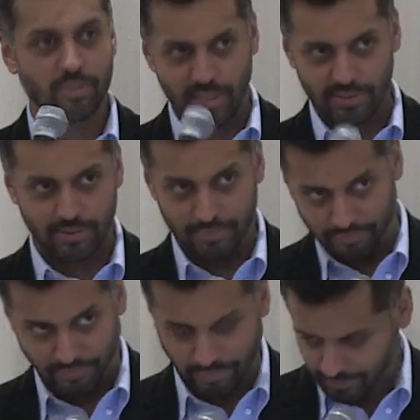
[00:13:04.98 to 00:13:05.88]
semester?
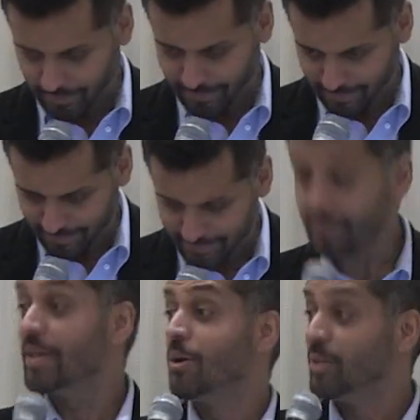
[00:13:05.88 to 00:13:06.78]

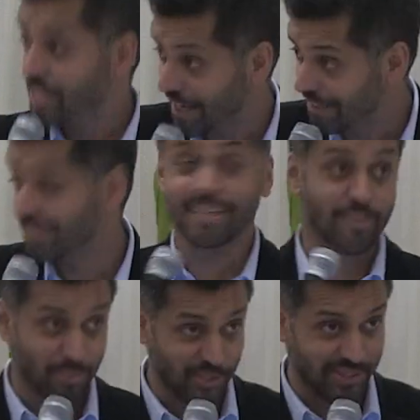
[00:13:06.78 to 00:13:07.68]
Wajahat Ali,
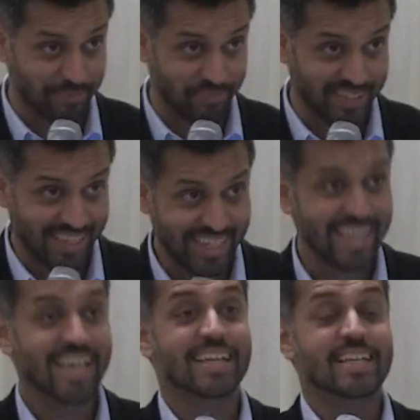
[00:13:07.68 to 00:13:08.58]
the Muslim.
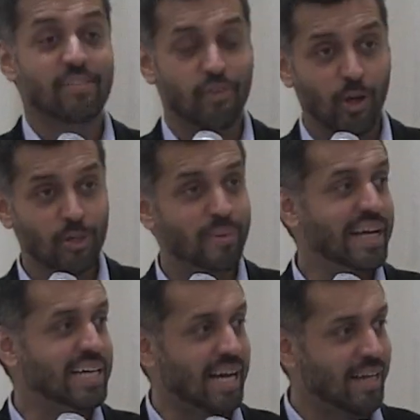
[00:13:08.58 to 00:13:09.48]
Followed
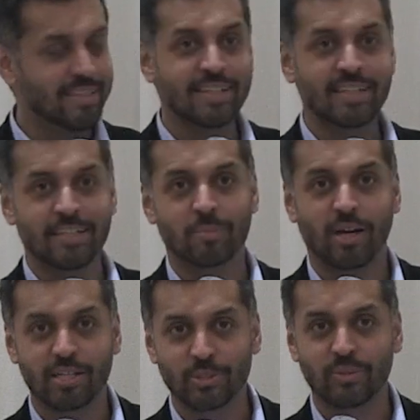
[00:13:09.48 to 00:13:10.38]
by Kalyan Neelam
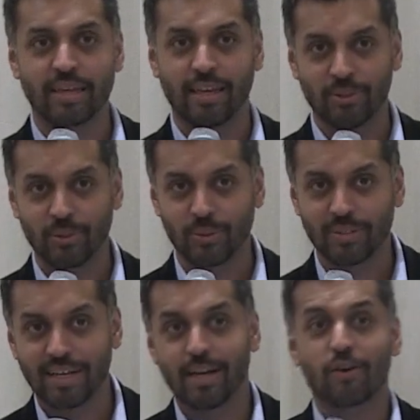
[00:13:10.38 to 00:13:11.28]
Raju, the Hindu.
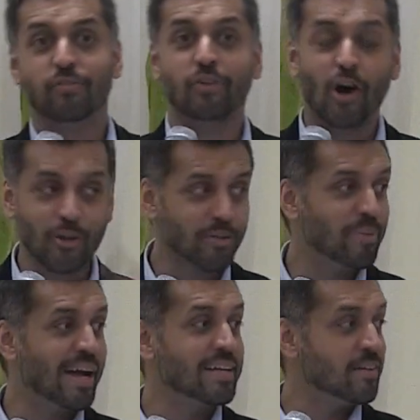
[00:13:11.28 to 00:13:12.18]
Followed
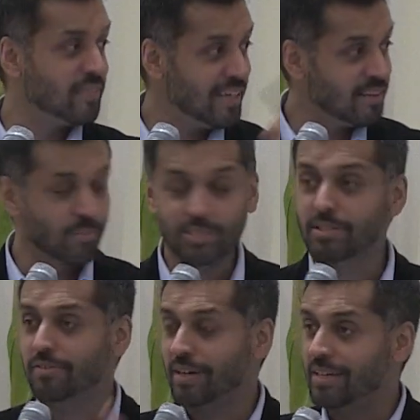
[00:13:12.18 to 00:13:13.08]
by Naveed
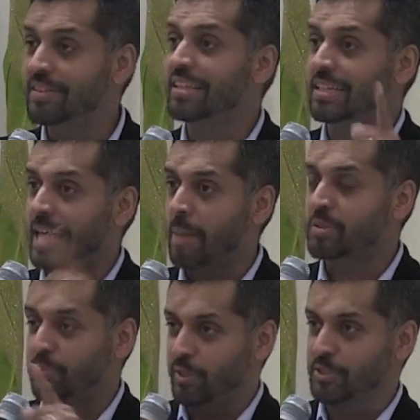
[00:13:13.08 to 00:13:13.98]
Mustafavi, the
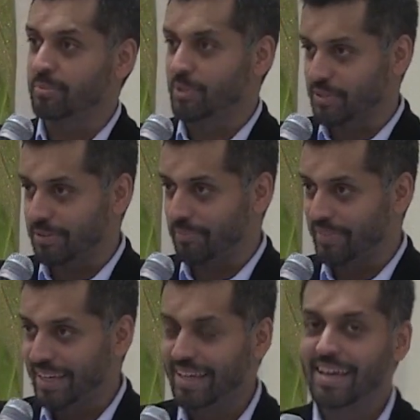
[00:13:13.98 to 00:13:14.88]
lapsed Persian Muslim.
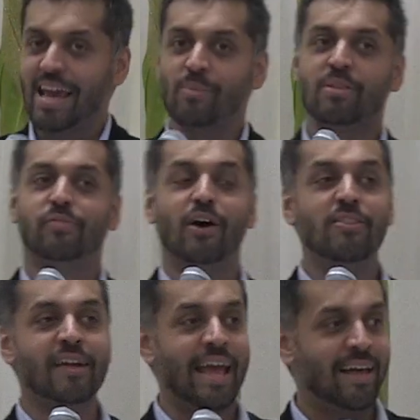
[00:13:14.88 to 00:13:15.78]
And when
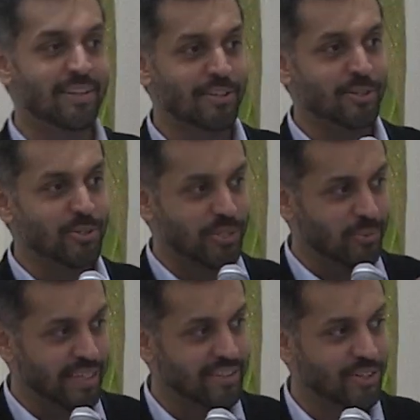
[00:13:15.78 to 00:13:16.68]
Father Allender used to
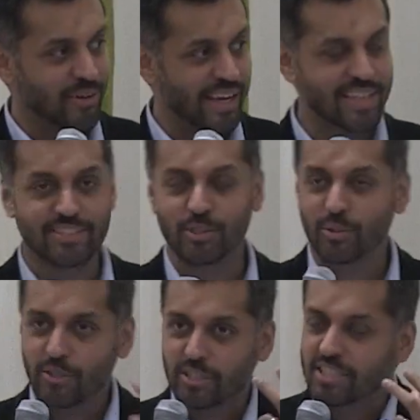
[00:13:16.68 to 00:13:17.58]
read the grades,
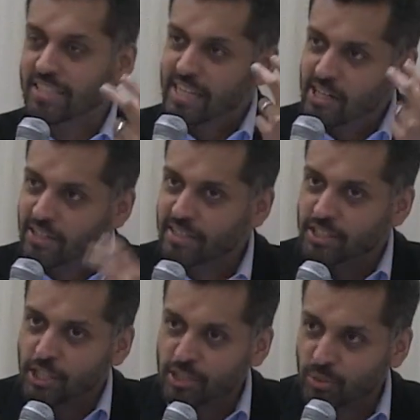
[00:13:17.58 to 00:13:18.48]
you could just hear his
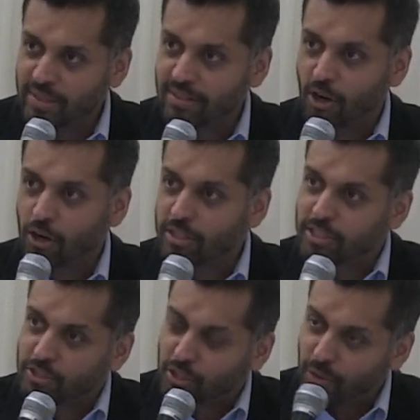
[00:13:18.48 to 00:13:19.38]
Jesuit heart
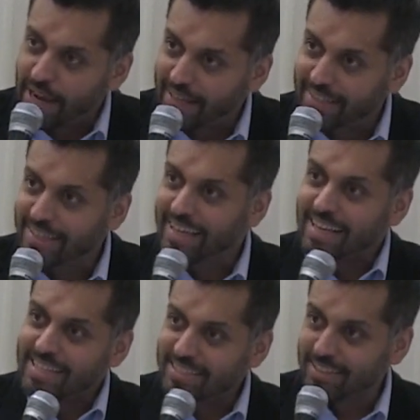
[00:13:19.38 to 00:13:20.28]
just crack
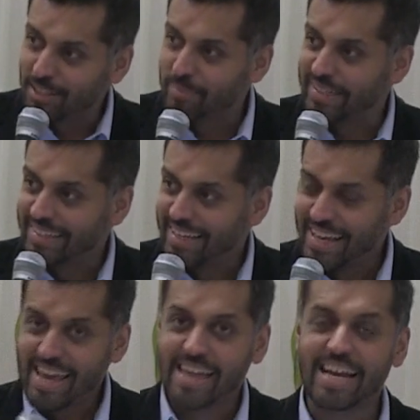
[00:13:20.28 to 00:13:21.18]
just a little bit.
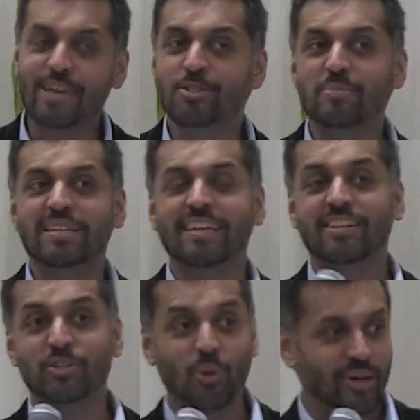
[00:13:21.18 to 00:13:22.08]
And I used to be like
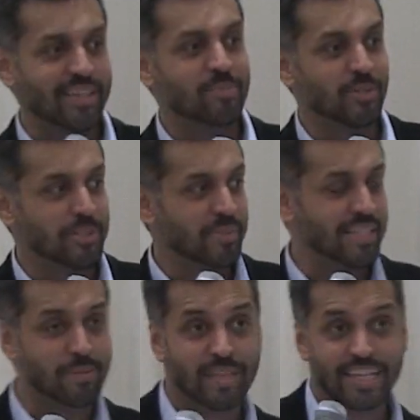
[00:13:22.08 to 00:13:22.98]
the dorky Muslim
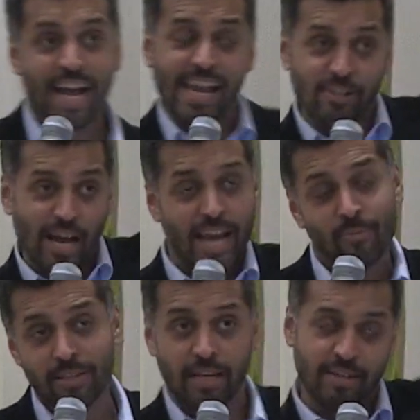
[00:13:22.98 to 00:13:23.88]
kid. I'm like, I
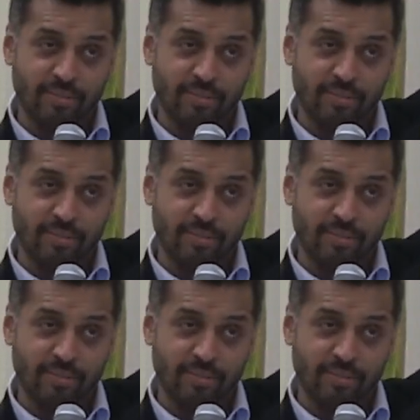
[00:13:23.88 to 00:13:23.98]
read